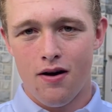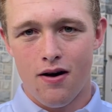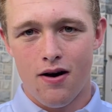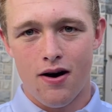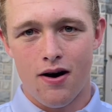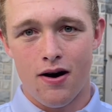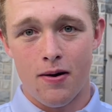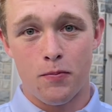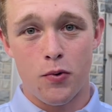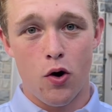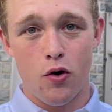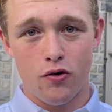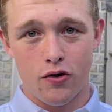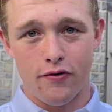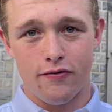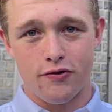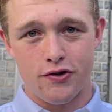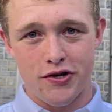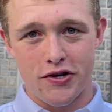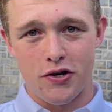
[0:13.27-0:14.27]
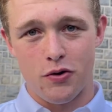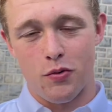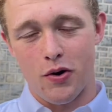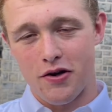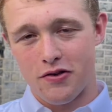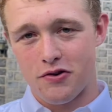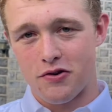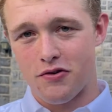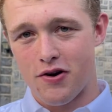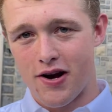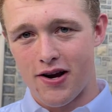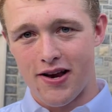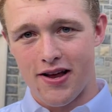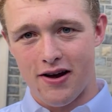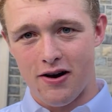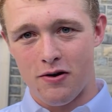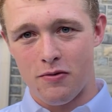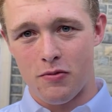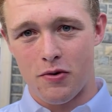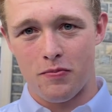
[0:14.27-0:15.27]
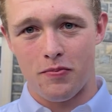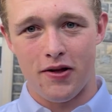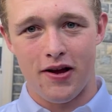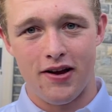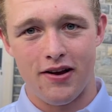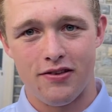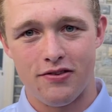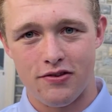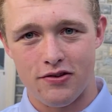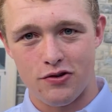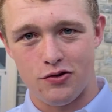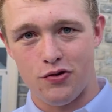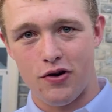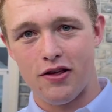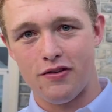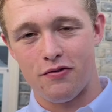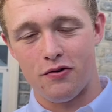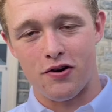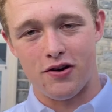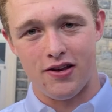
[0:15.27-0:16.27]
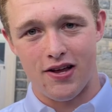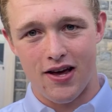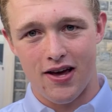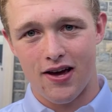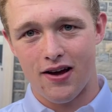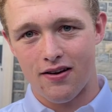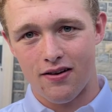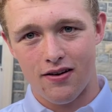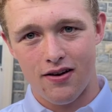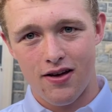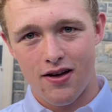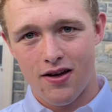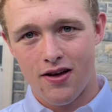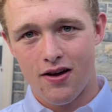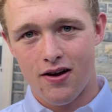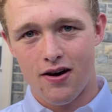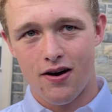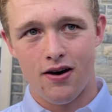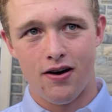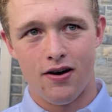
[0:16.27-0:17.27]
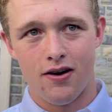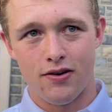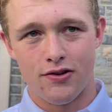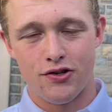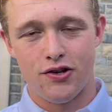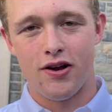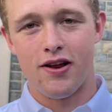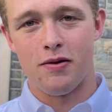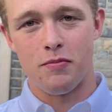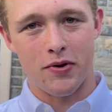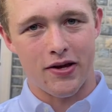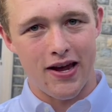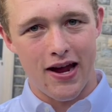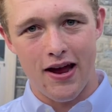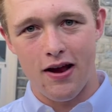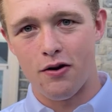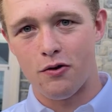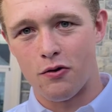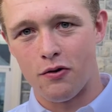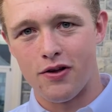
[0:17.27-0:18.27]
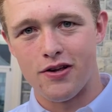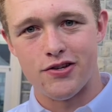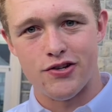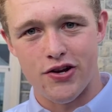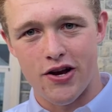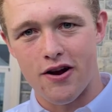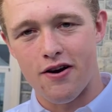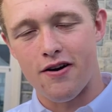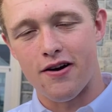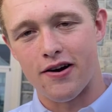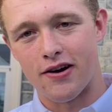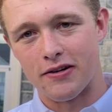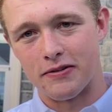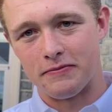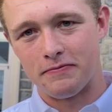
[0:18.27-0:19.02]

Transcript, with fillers: Uh, I'm going to Virginia Western right now. My plan is to transfer to Tech, uh, studying mechanical engineering.